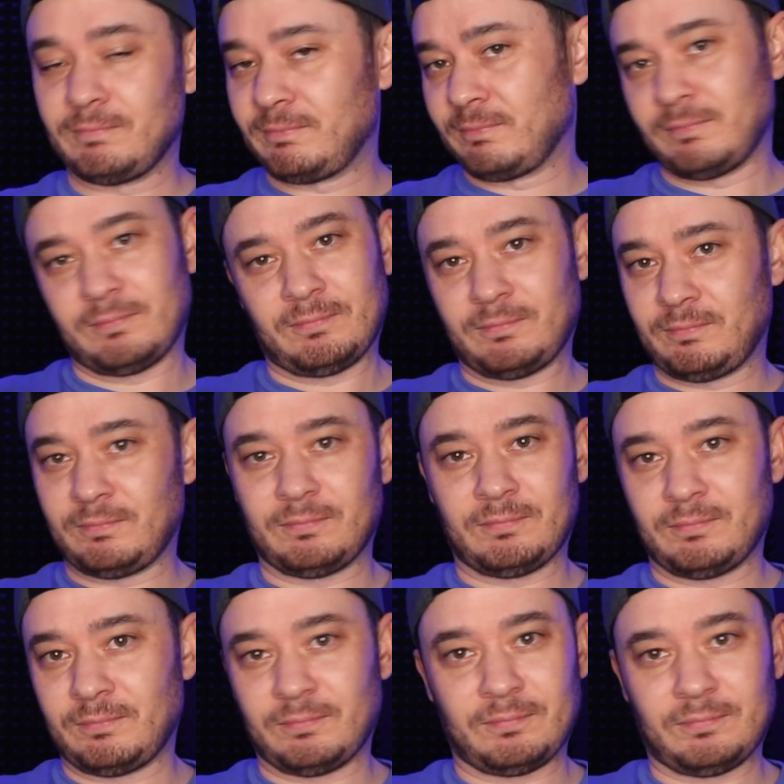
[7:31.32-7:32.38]
don't you dare to
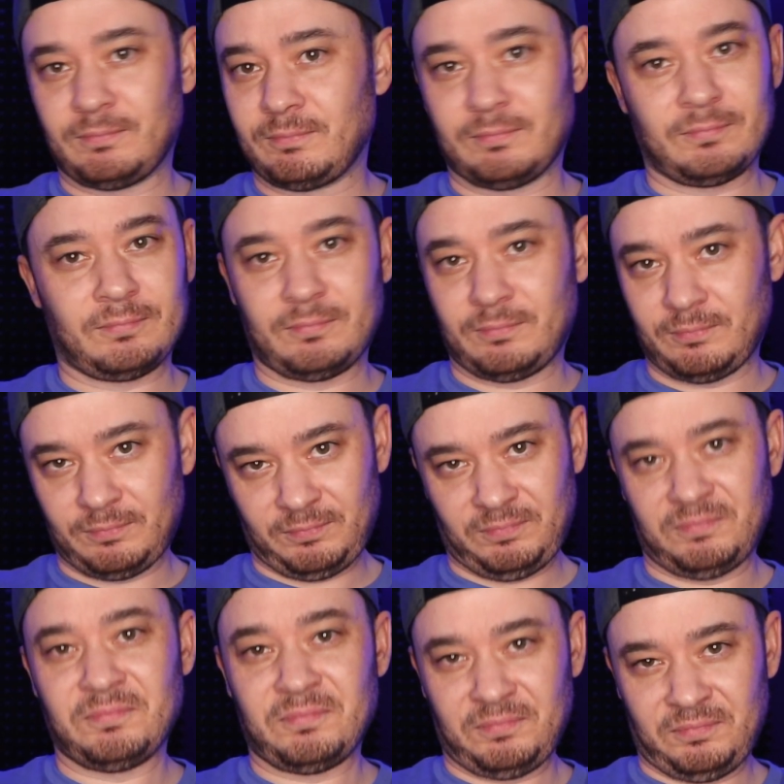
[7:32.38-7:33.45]
master music, let the
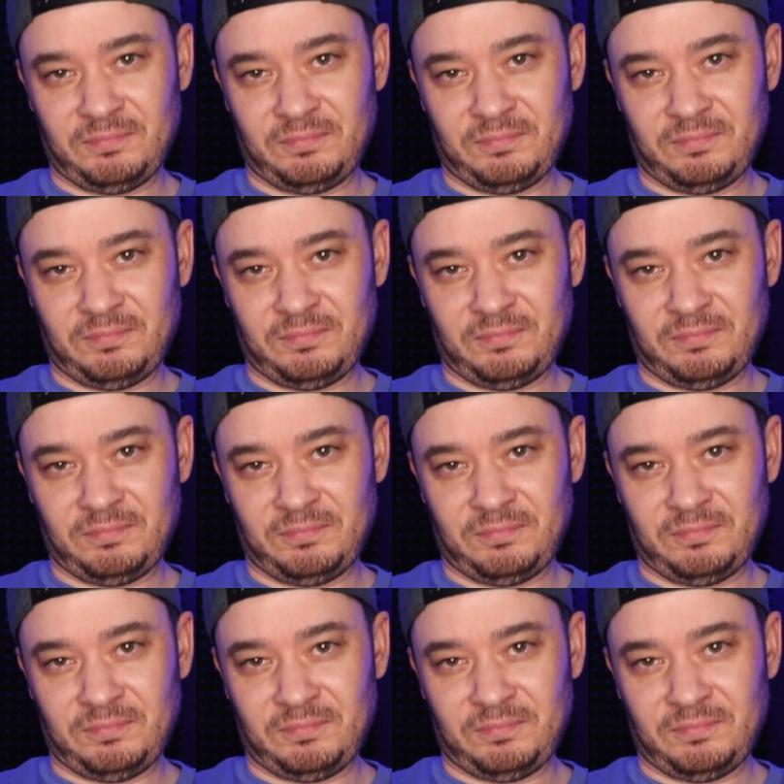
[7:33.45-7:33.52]
chosen